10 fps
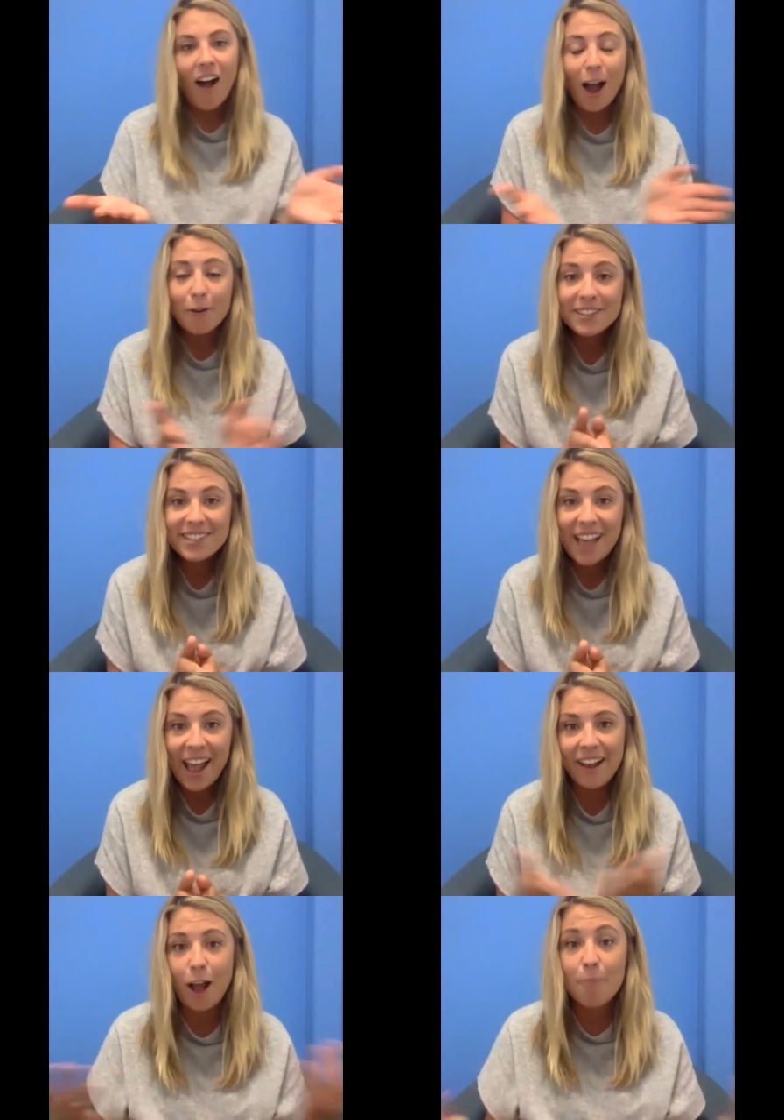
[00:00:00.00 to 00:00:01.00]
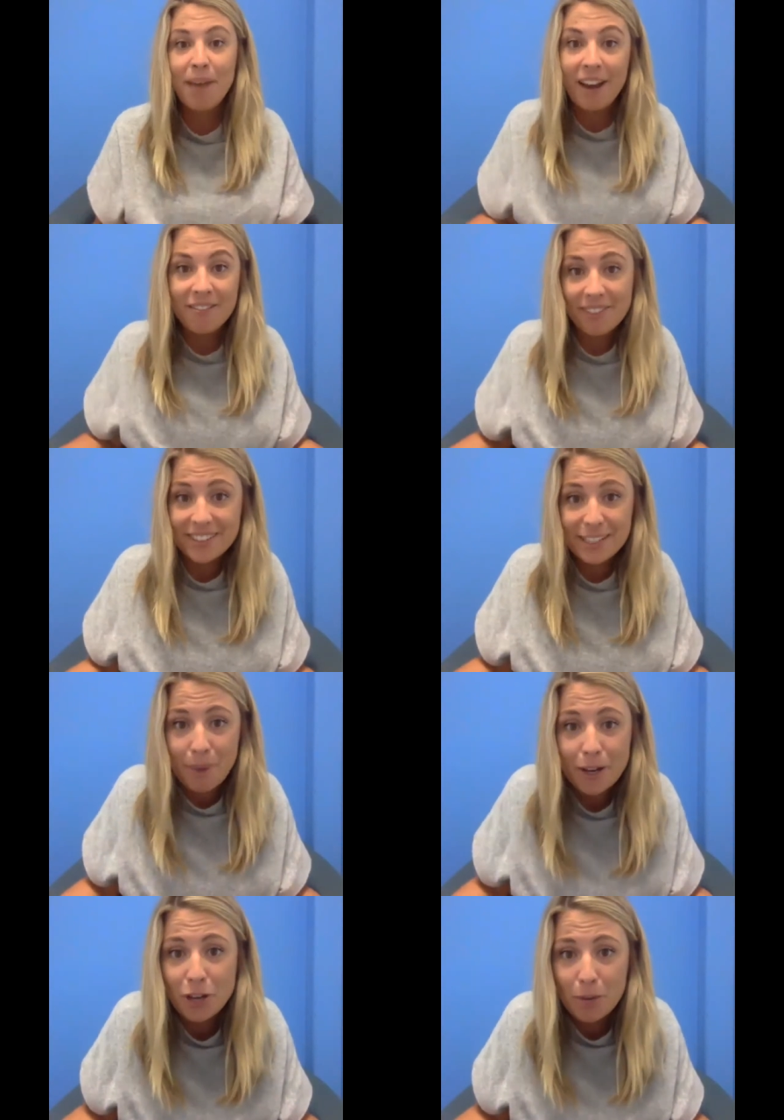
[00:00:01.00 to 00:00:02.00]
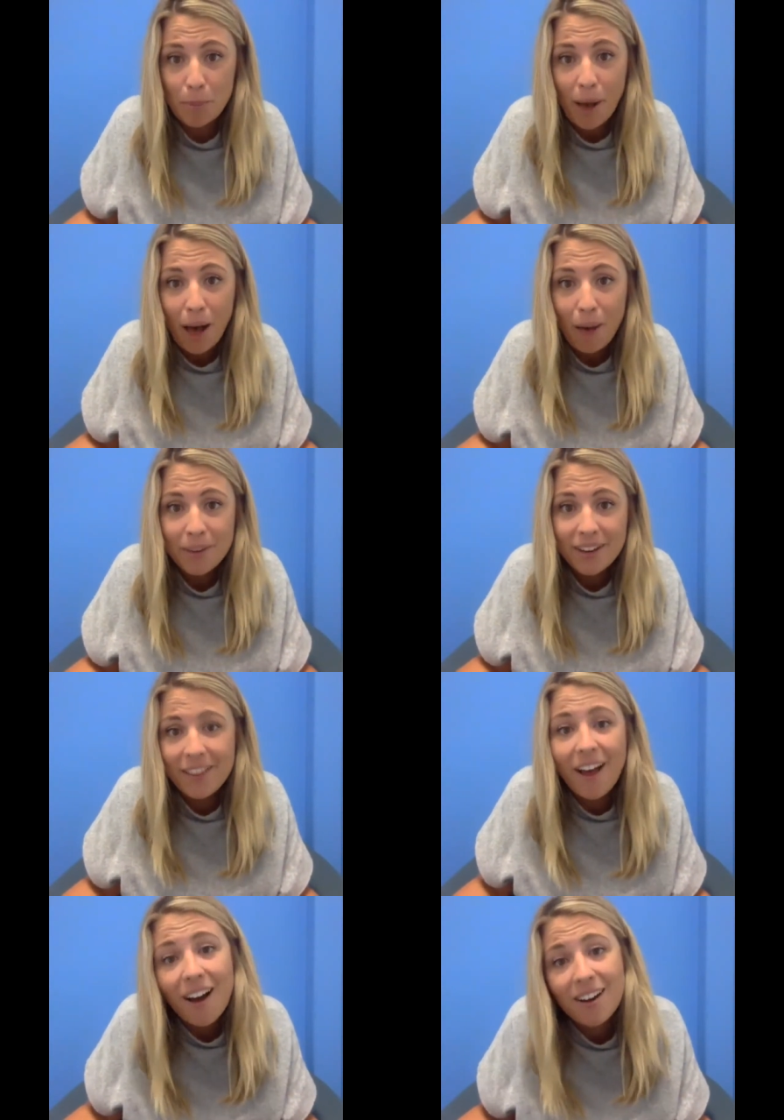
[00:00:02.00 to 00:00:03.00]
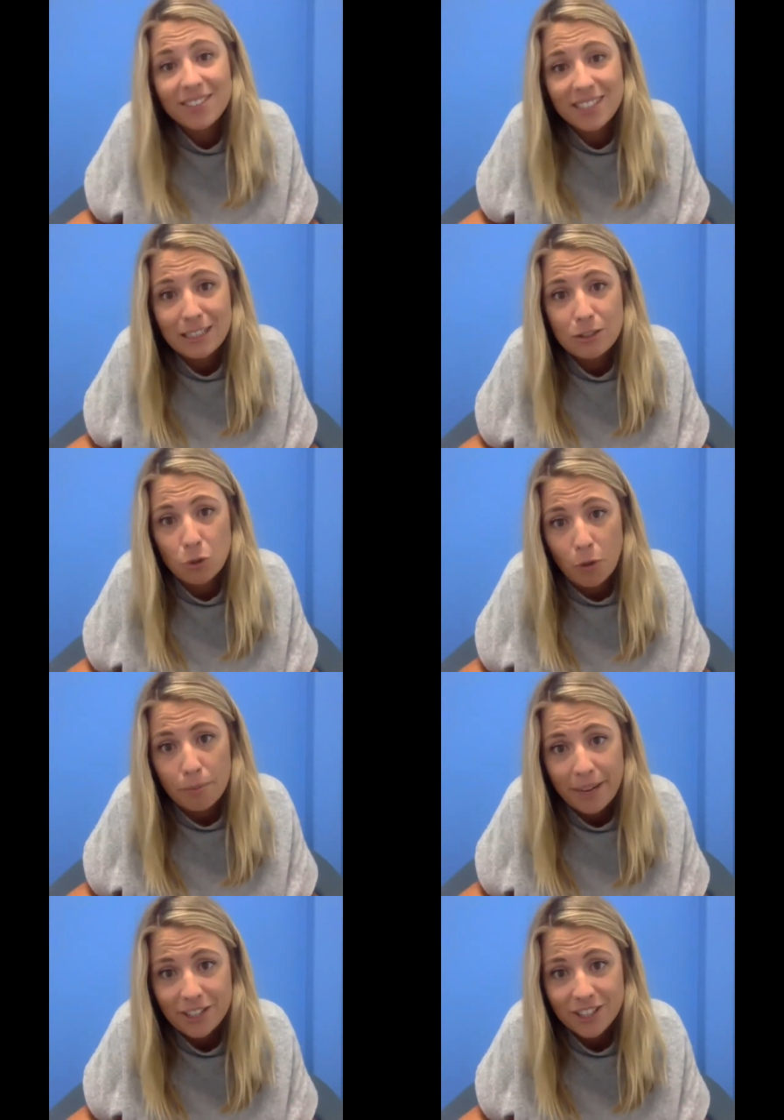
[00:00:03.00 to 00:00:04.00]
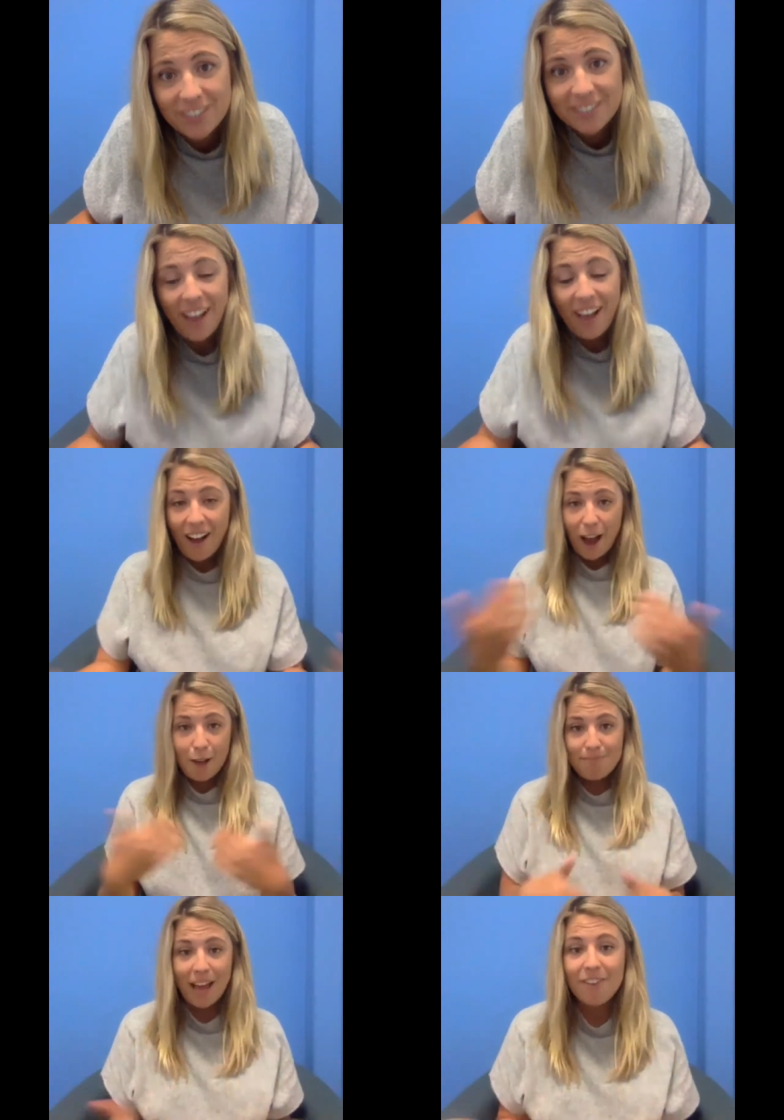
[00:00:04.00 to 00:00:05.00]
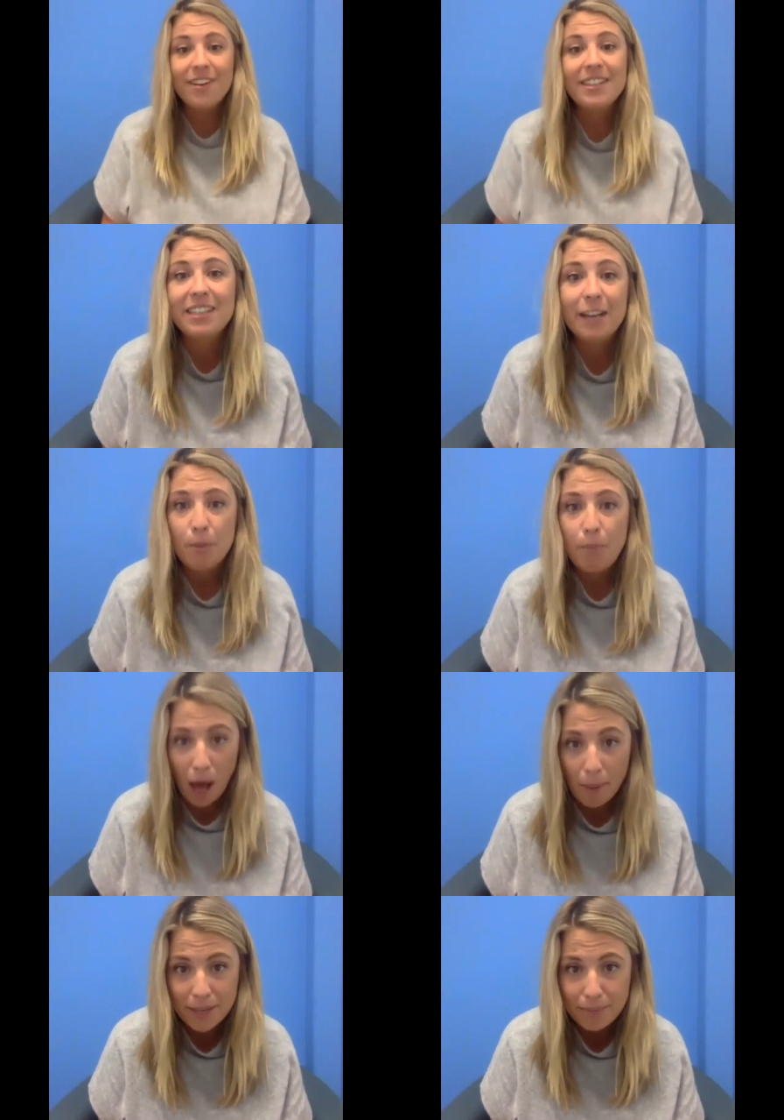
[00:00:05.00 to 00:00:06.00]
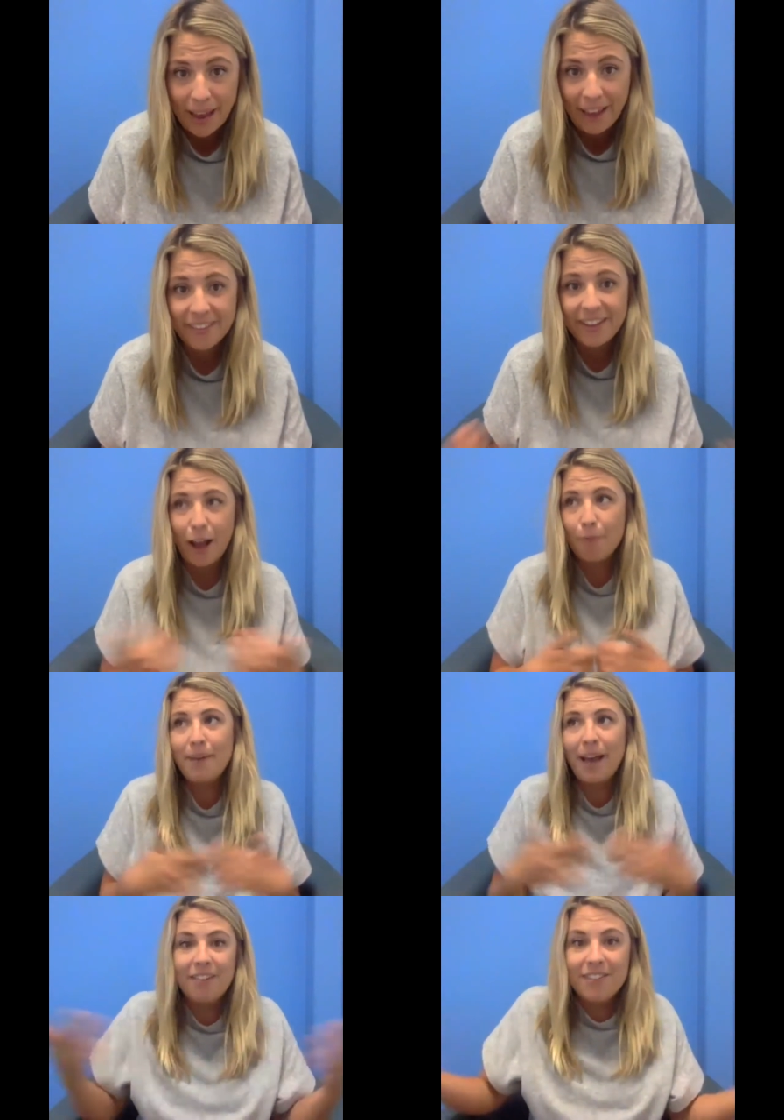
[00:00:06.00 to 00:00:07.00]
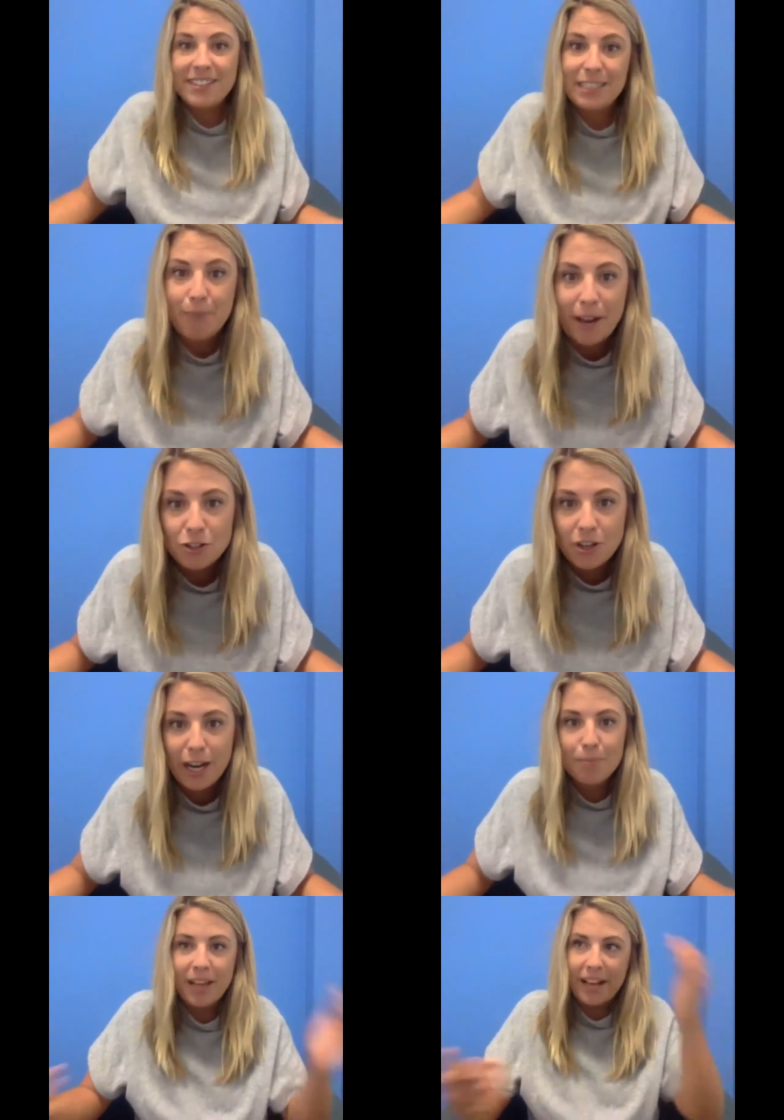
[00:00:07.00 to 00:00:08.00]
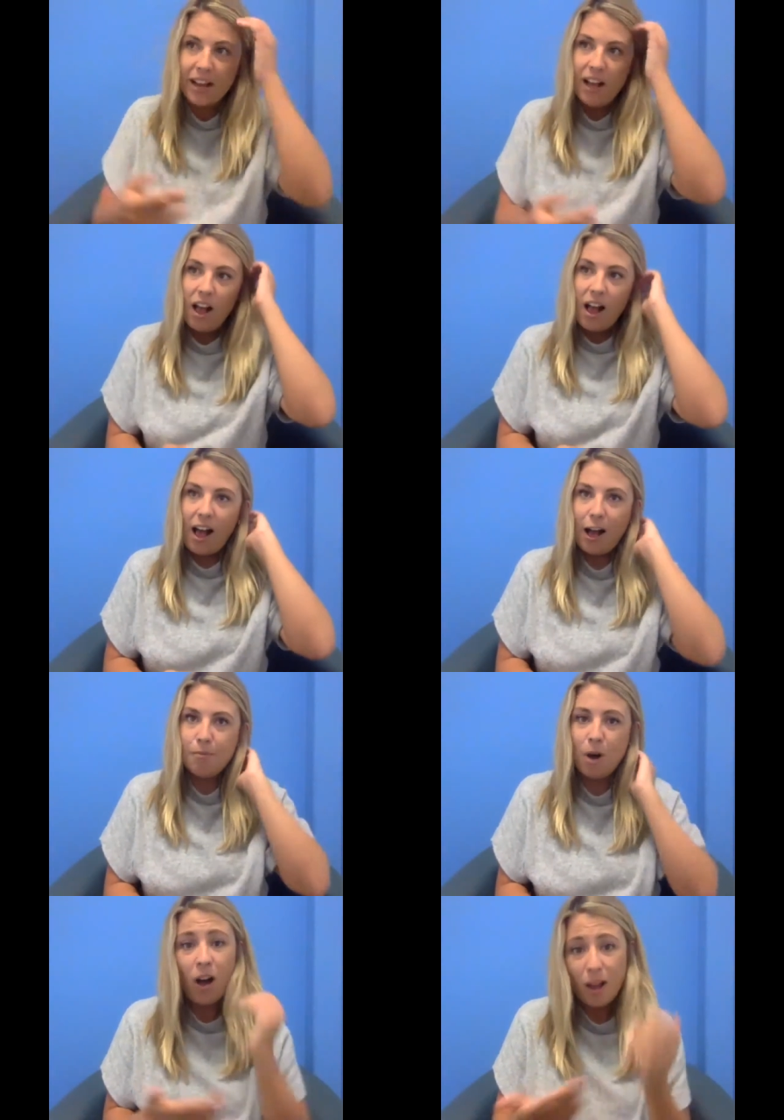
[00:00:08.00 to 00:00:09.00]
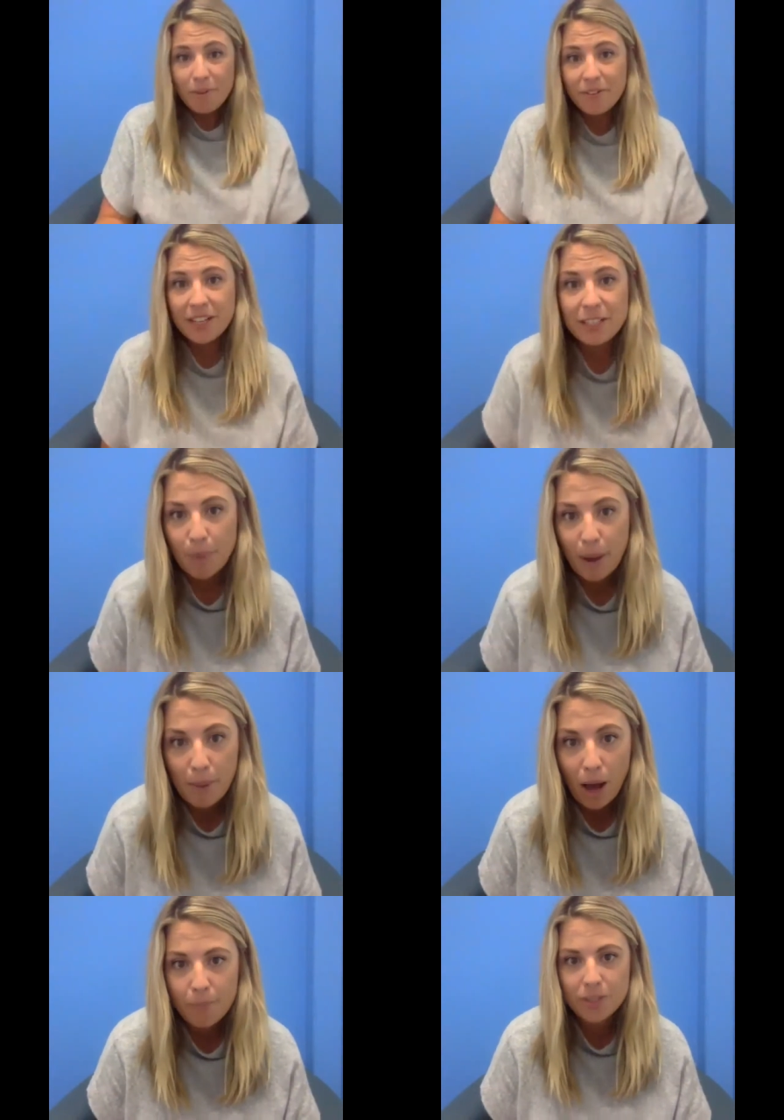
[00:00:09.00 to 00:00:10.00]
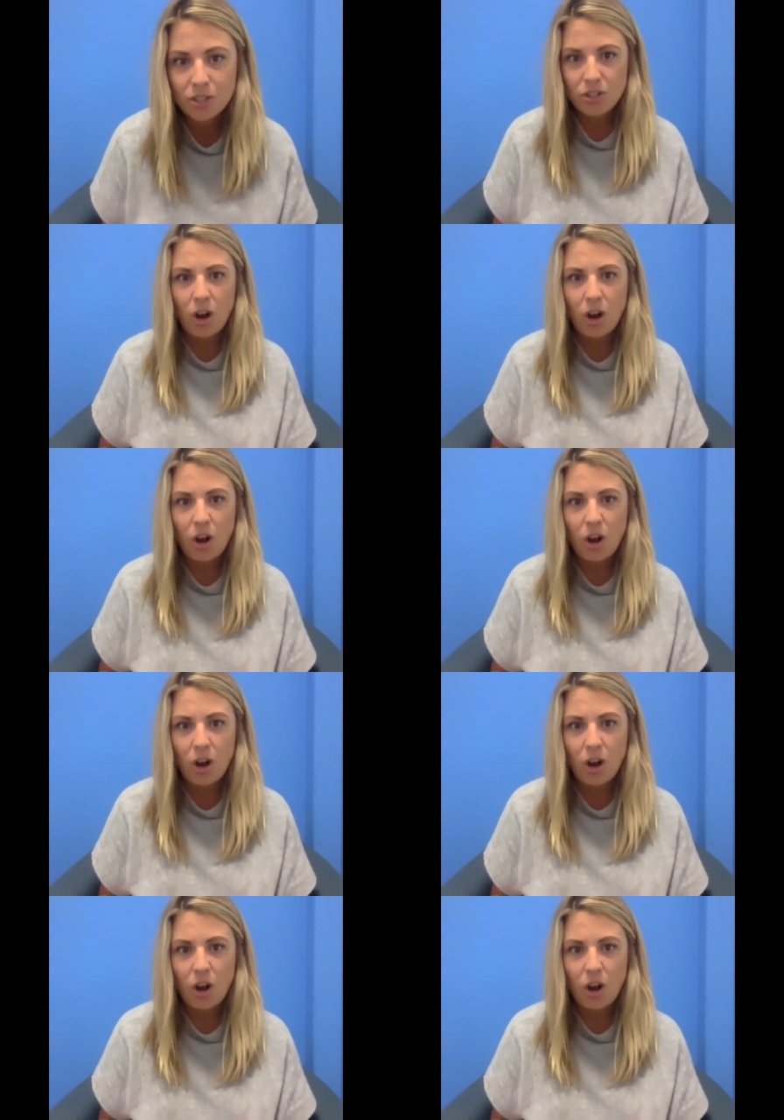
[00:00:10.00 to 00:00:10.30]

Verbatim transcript: I would say, I'm manifesting my dream apartment in the heart of Sydney's northern beaches. I'm manifesting an apartment in Manly. I'm manifesting my dream. Like, um, Oh, I'm moving into my apartment soon.